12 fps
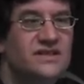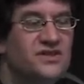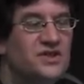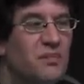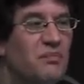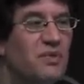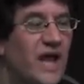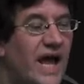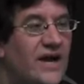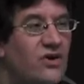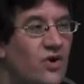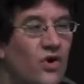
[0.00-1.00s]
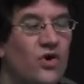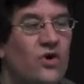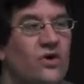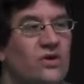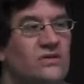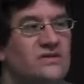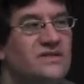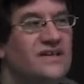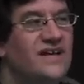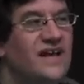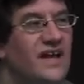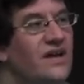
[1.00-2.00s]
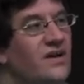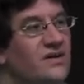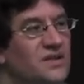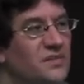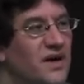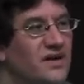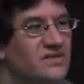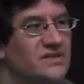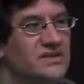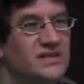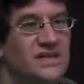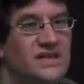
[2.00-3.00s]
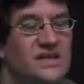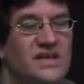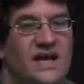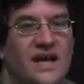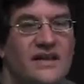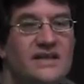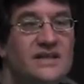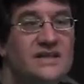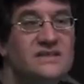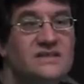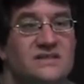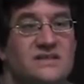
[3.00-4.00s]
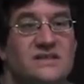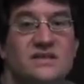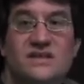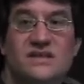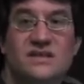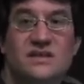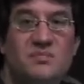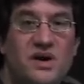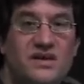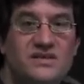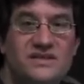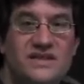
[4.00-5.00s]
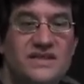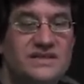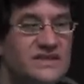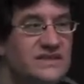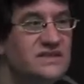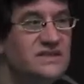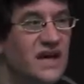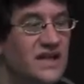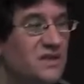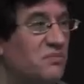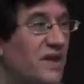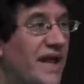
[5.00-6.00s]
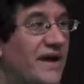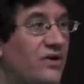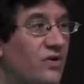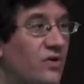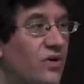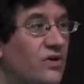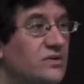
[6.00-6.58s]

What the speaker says: There's a black hole in our democracy, and this policy is inside the black hole.